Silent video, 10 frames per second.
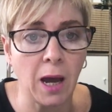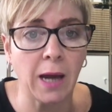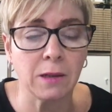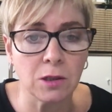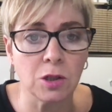
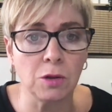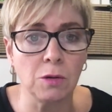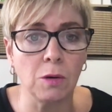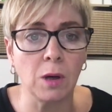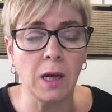and
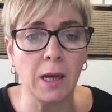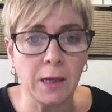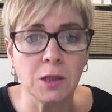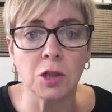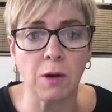to
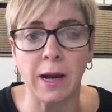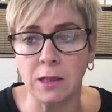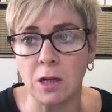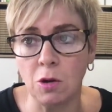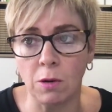interact
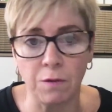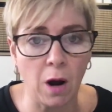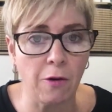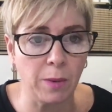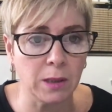in your
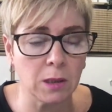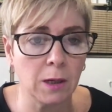environment.